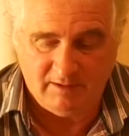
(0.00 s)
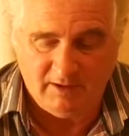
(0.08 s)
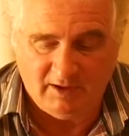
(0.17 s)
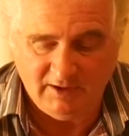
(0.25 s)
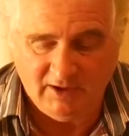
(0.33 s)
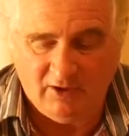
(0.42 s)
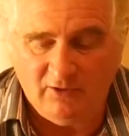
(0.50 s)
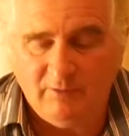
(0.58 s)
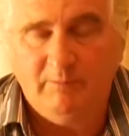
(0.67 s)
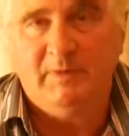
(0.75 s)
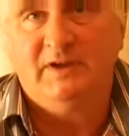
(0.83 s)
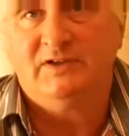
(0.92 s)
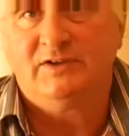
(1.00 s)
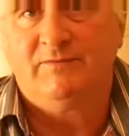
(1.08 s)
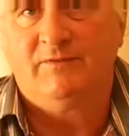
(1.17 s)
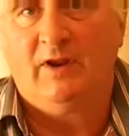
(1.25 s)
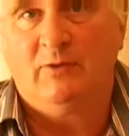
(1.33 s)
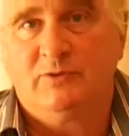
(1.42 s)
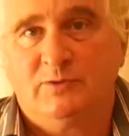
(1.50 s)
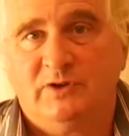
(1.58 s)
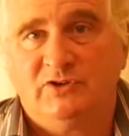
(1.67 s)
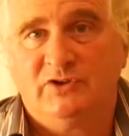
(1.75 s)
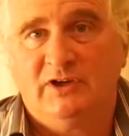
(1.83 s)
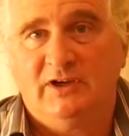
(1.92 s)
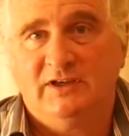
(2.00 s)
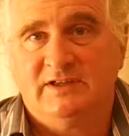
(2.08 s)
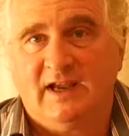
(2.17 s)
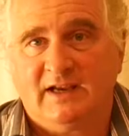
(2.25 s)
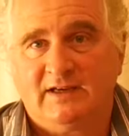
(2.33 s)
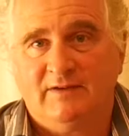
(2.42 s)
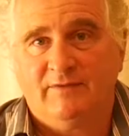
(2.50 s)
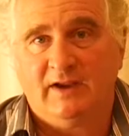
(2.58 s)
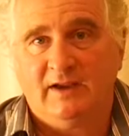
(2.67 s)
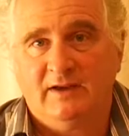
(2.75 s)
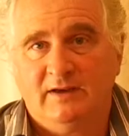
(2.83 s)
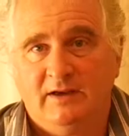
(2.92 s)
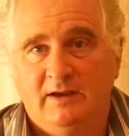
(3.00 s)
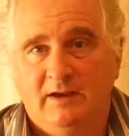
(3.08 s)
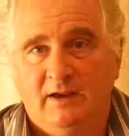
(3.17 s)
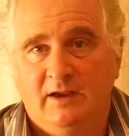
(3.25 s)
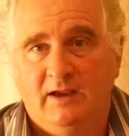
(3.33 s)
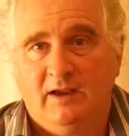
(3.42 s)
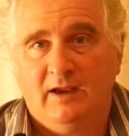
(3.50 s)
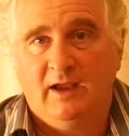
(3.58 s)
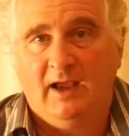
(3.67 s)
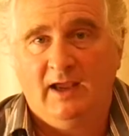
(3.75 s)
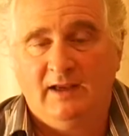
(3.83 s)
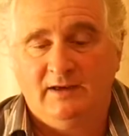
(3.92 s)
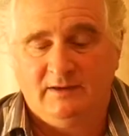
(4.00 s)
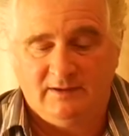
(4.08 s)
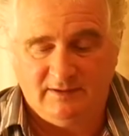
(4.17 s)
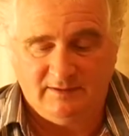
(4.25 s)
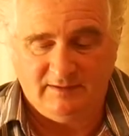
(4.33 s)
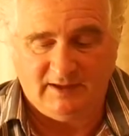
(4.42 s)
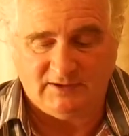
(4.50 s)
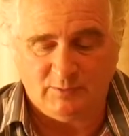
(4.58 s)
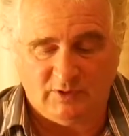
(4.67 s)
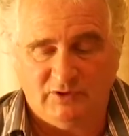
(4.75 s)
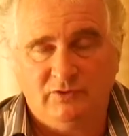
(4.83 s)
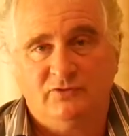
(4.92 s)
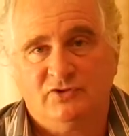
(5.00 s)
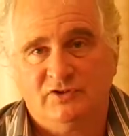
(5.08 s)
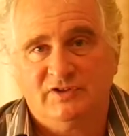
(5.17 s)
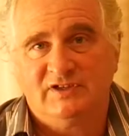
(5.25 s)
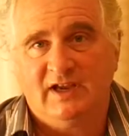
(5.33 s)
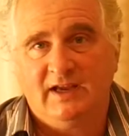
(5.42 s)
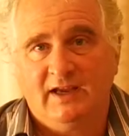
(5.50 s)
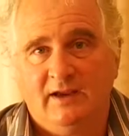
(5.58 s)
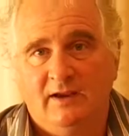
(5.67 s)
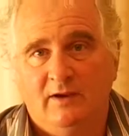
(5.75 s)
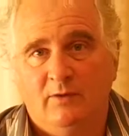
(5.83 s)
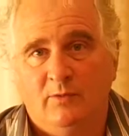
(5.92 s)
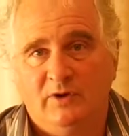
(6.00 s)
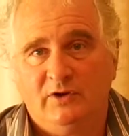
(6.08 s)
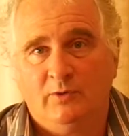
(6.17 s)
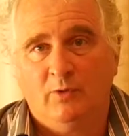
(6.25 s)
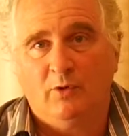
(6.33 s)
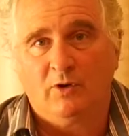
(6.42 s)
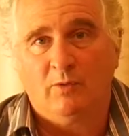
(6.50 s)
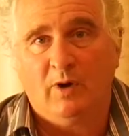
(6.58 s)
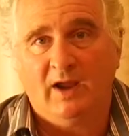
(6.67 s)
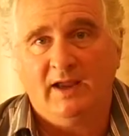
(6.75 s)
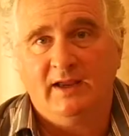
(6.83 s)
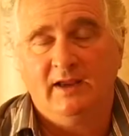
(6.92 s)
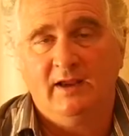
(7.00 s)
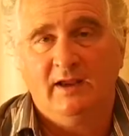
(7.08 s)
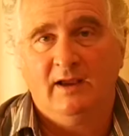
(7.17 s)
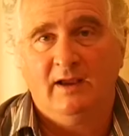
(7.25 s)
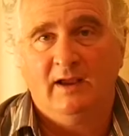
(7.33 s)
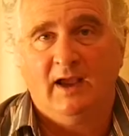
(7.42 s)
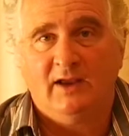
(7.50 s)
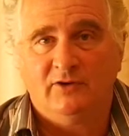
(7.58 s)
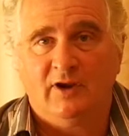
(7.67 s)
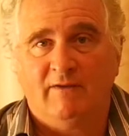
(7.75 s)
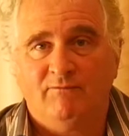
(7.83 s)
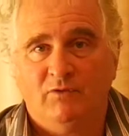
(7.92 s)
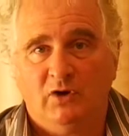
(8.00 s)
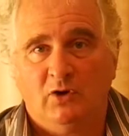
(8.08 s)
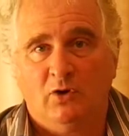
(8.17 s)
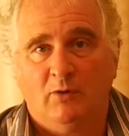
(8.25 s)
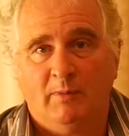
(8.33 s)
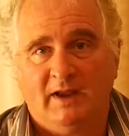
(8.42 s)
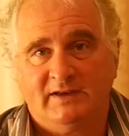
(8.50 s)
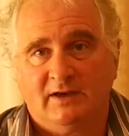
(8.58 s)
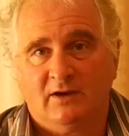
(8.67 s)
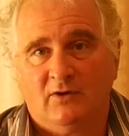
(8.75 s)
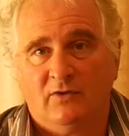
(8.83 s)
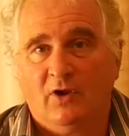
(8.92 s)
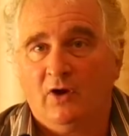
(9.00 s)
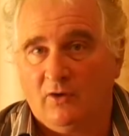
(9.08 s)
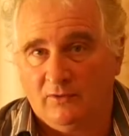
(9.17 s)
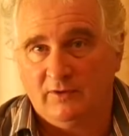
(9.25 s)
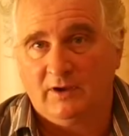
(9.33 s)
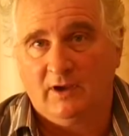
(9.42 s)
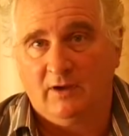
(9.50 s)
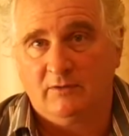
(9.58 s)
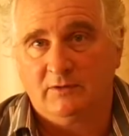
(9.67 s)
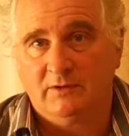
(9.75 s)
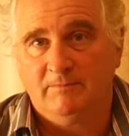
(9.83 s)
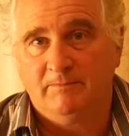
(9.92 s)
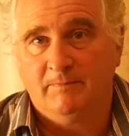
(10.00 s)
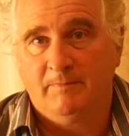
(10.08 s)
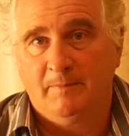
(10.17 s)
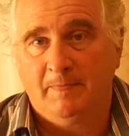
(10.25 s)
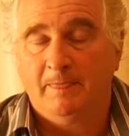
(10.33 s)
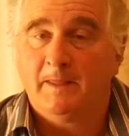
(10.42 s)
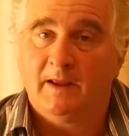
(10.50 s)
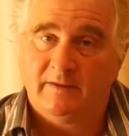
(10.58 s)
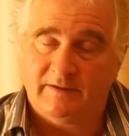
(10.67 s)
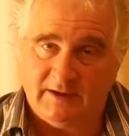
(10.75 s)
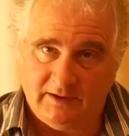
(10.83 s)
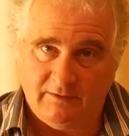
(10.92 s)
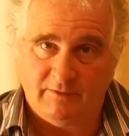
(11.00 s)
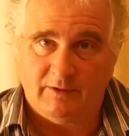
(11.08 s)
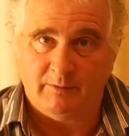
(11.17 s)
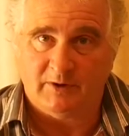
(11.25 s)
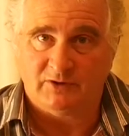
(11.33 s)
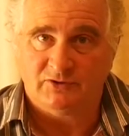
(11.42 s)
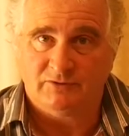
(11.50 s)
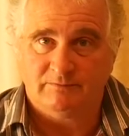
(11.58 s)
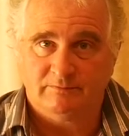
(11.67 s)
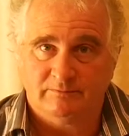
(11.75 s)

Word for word: light on means the flow switch is activated and that's what you should see when you walk away and you get fully automatic on the hot and the cold. Thank you very much.